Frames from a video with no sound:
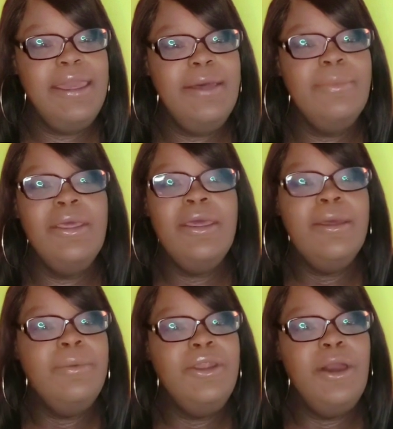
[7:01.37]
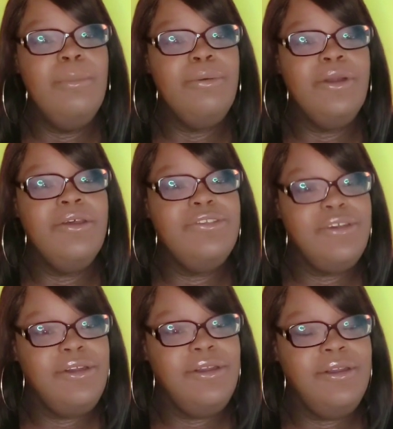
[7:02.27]
ma'am, you know, bruh,
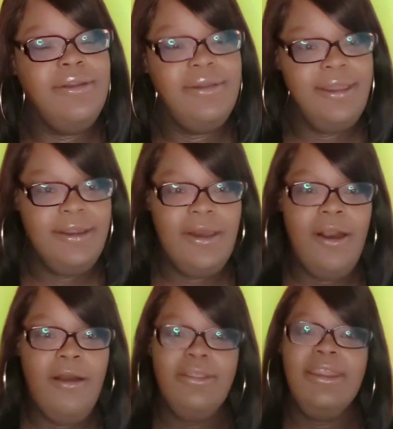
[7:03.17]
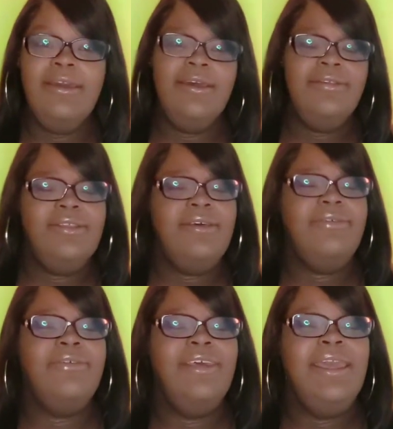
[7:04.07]
sir, you know, all of that good
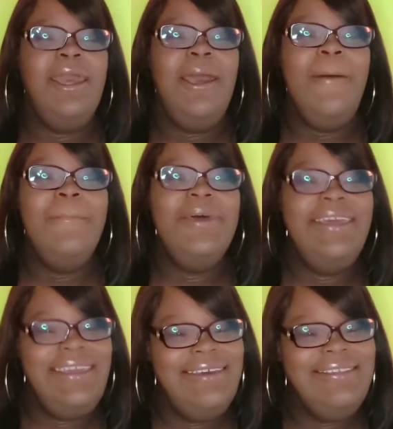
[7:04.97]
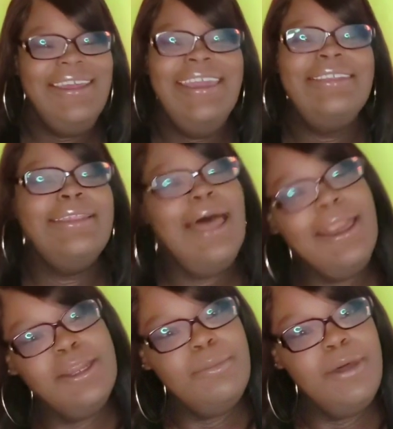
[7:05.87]
stuff. But yeah, so they end up
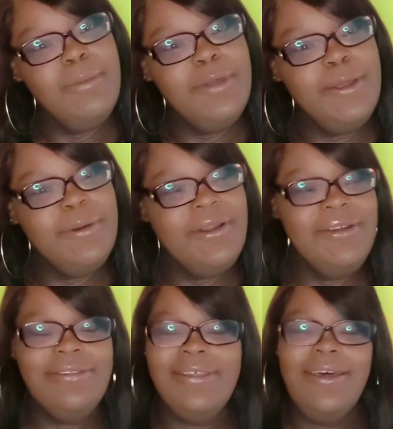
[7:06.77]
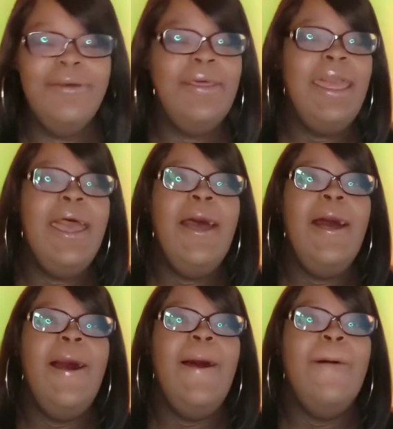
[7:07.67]
locking the mama up, girl. So
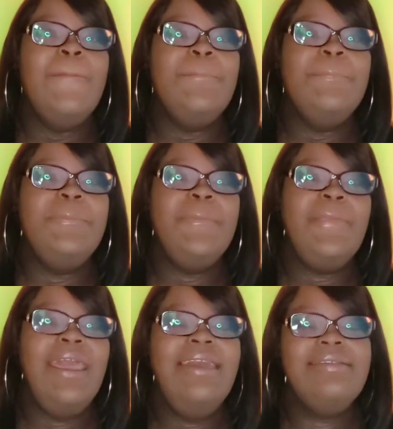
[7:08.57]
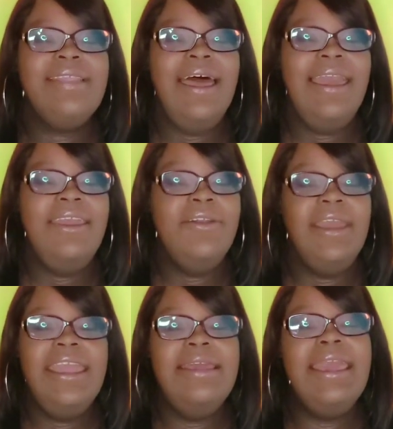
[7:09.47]
he's like, you
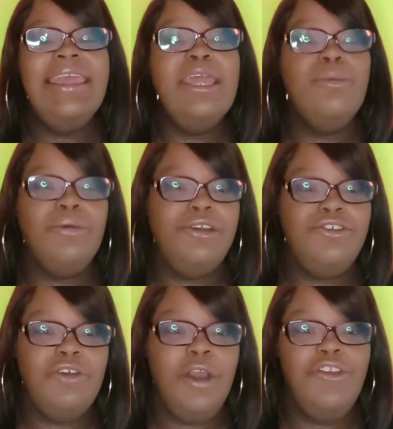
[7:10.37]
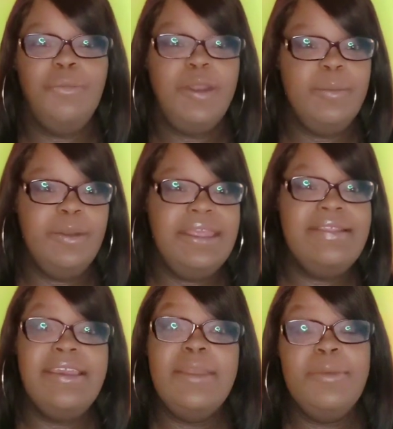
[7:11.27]
know, he didn't press charges, but the
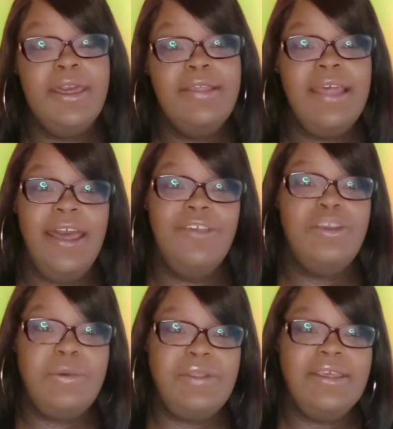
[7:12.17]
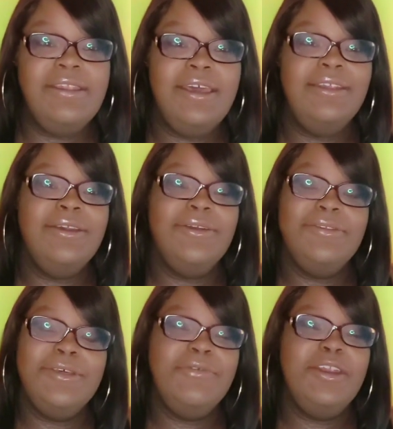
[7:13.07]
police did it because of how she was conducting
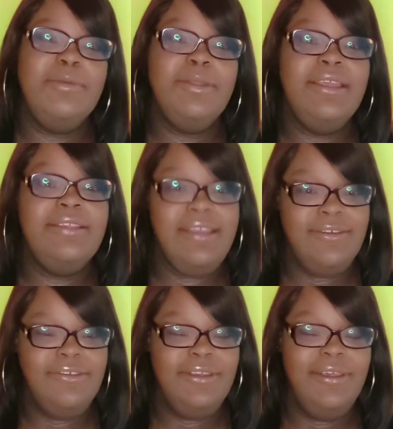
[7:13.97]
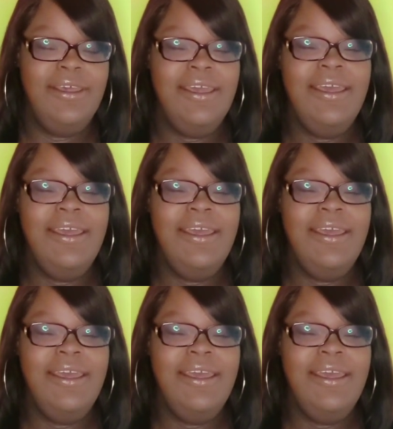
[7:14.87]
herself in the police station.